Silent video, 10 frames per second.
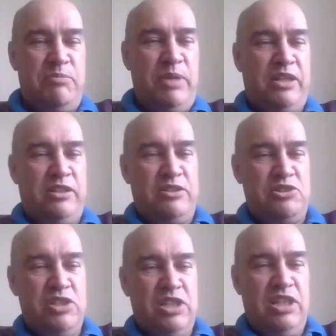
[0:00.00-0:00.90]

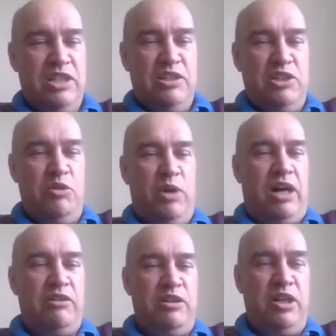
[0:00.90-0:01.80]
Because you
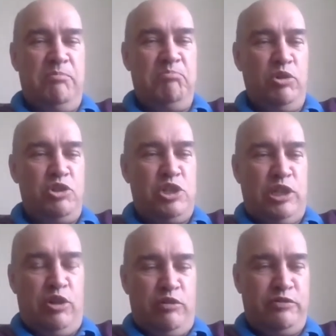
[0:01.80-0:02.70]
are a
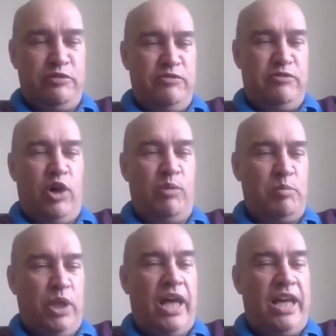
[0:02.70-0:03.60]
much-loved former
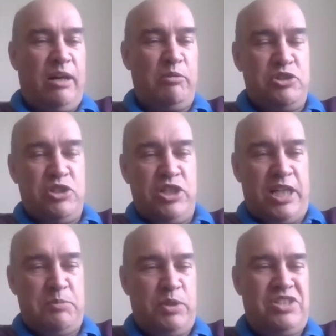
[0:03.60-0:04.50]
player, I would
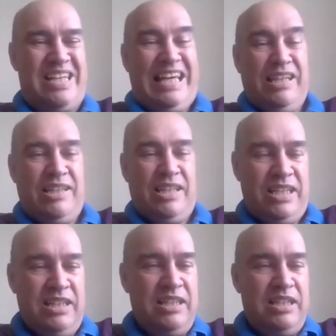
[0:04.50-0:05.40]
suggest,
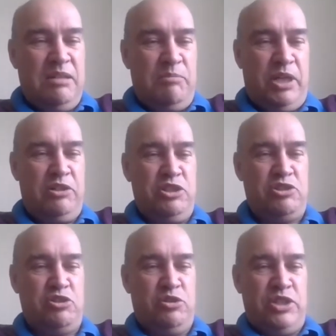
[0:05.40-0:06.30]
particularly because you
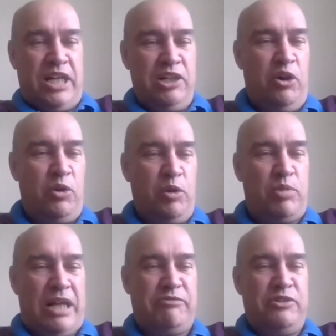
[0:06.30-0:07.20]
scored that goal at
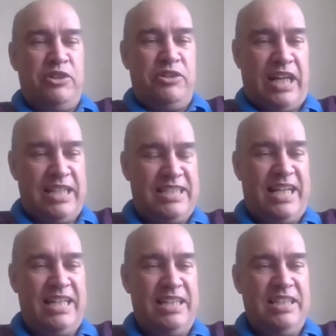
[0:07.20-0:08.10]
Bradford that
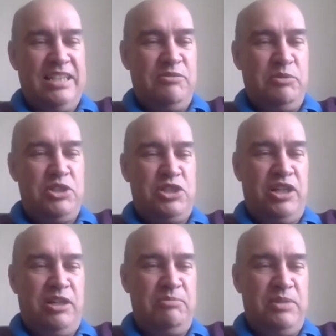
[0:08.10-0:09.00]
day, which
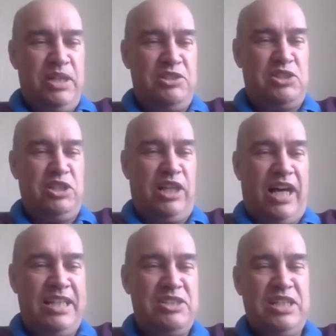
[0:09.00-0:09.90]
is still
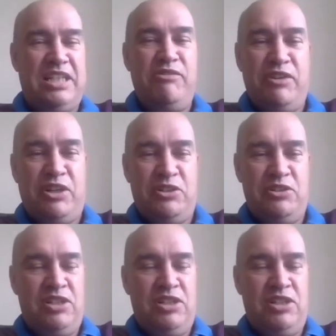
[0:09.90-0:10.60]
highly significant.